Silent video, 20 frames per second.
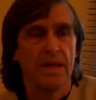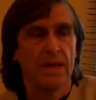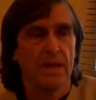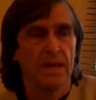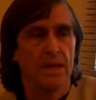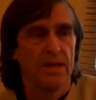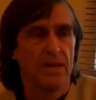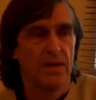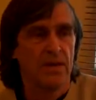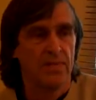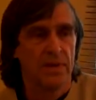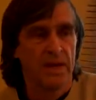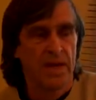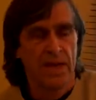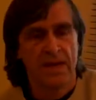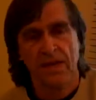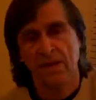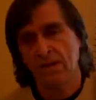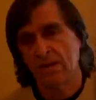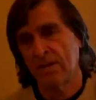So it'd be
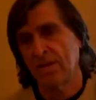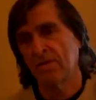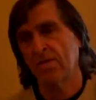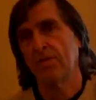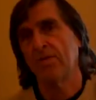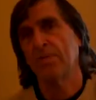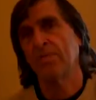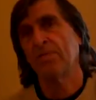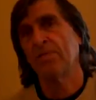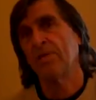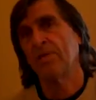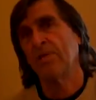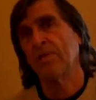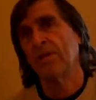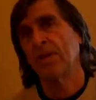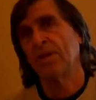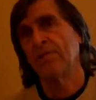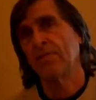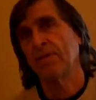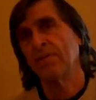like going to a swimming pool
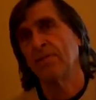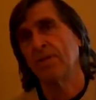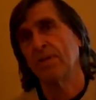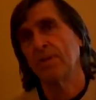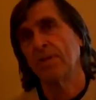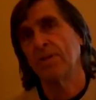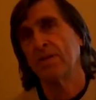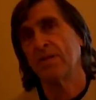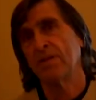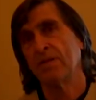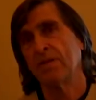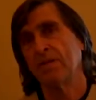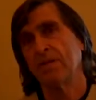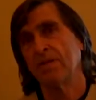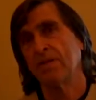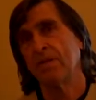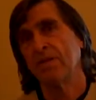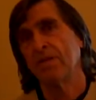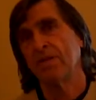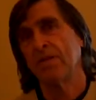and
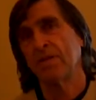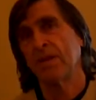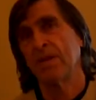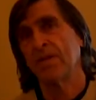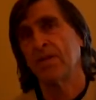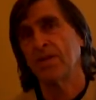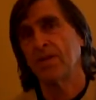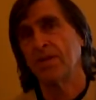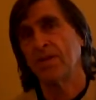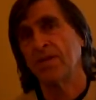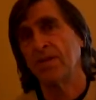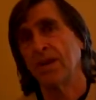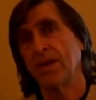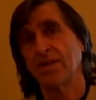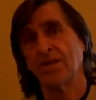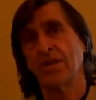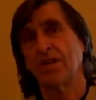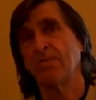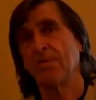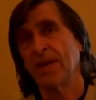all the kids are
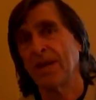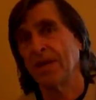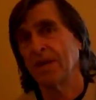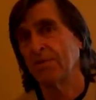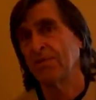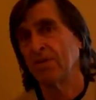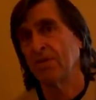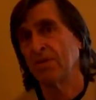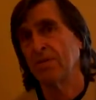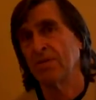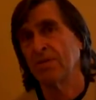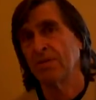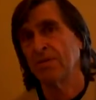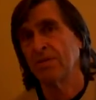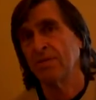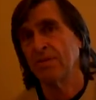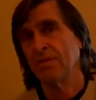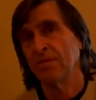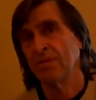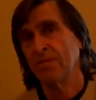not jumping in the pool.
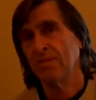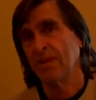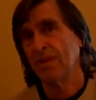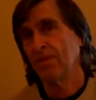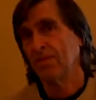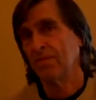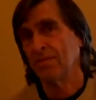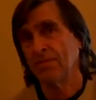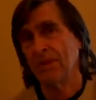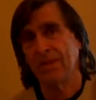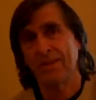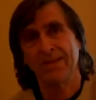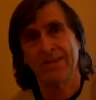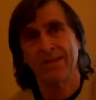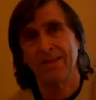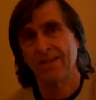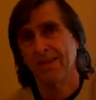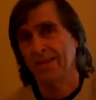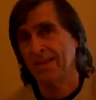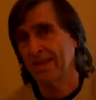They're all being
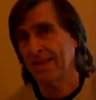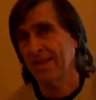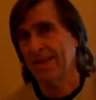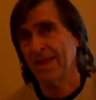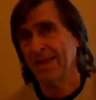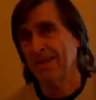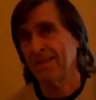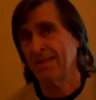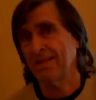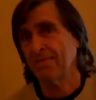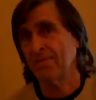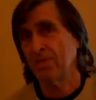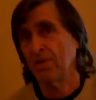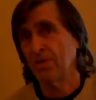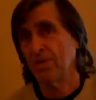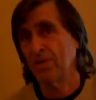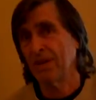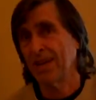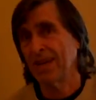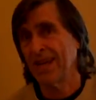stood on the side of the
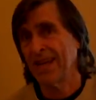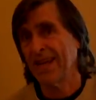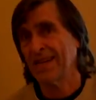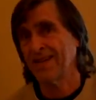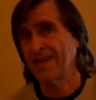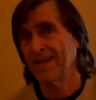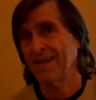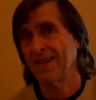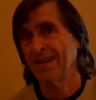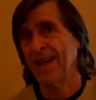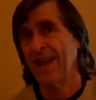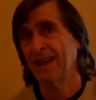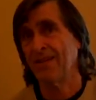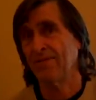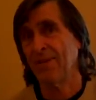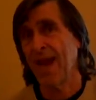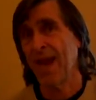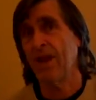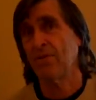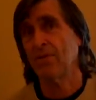pool and lectured in
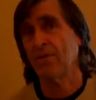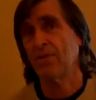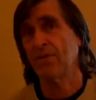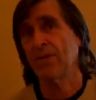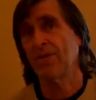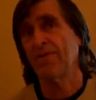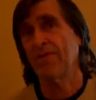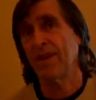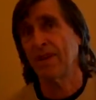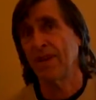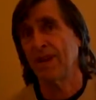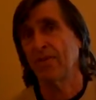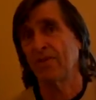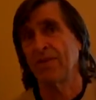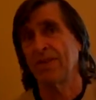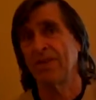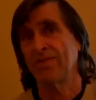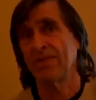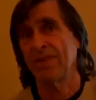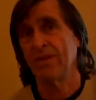how it's going to feel like
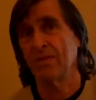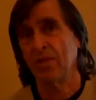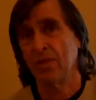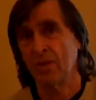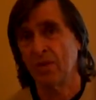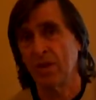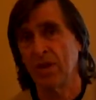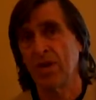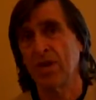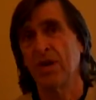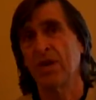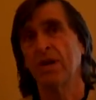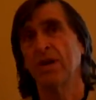when they're in the water,